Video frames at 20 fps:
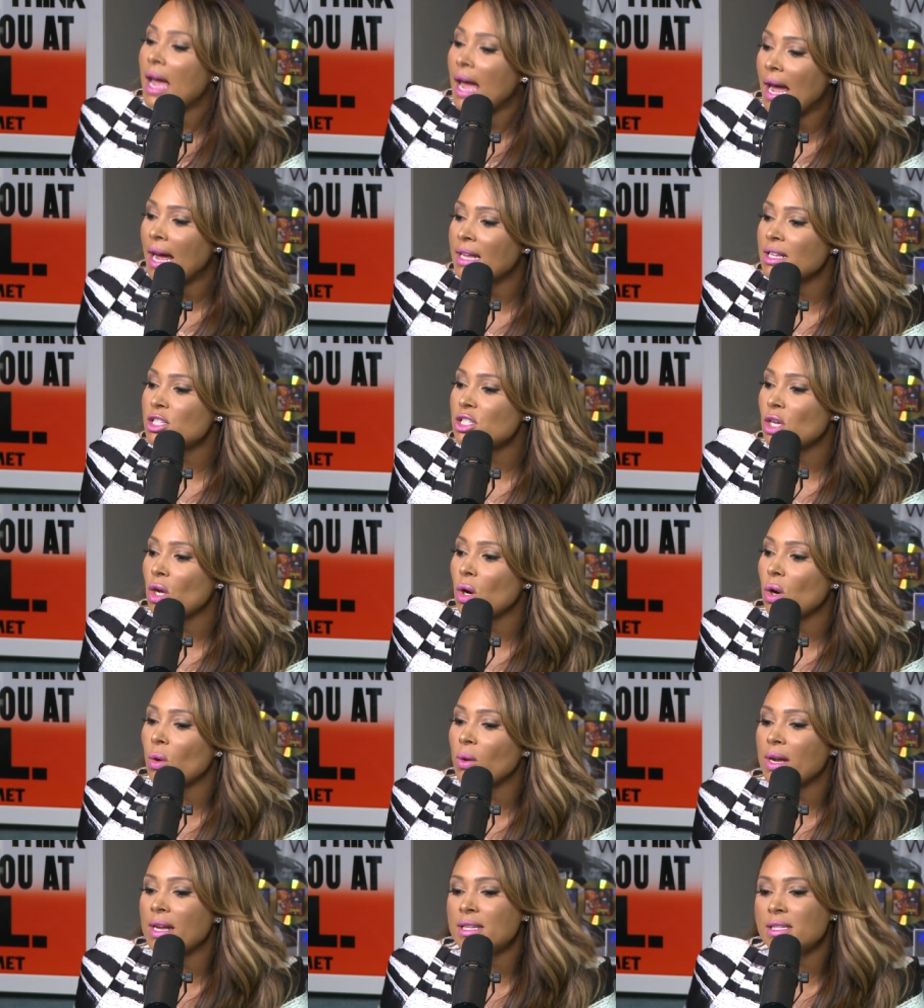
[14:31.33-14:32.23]
And
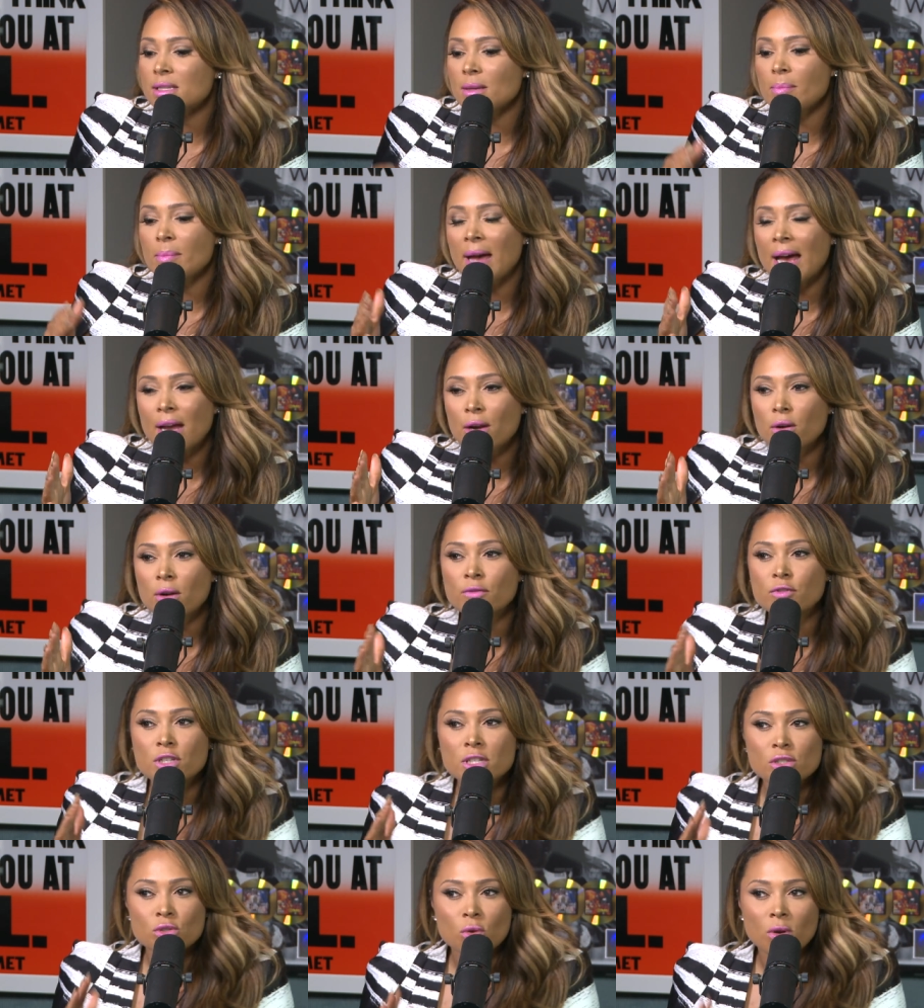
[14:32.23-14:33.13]
so it's a matter of
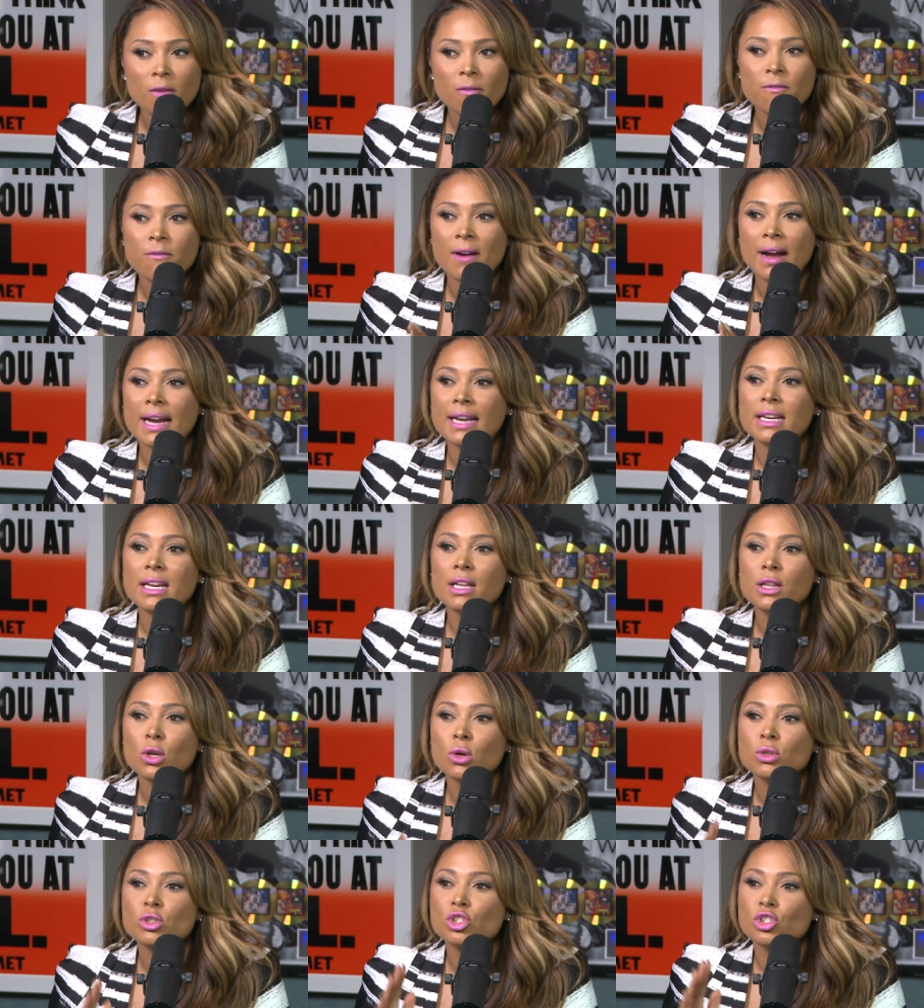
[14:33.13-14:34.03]
just sort of
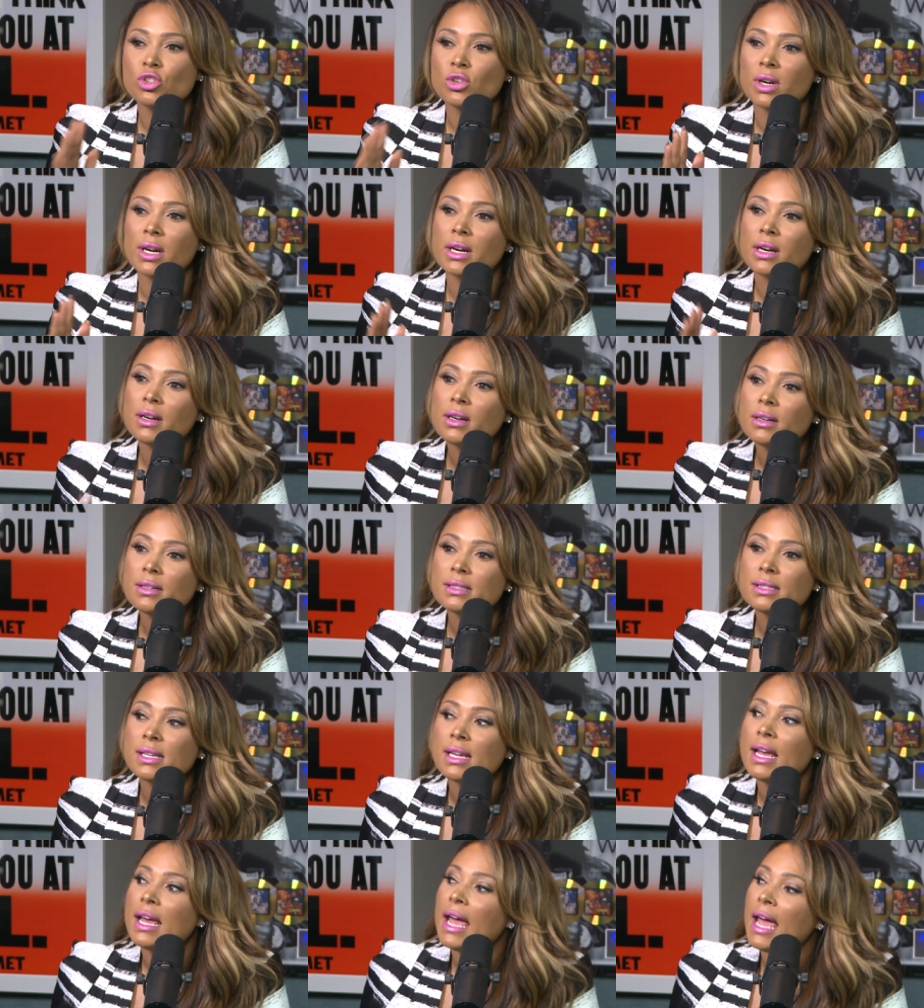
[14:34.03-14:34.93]
finding those triggers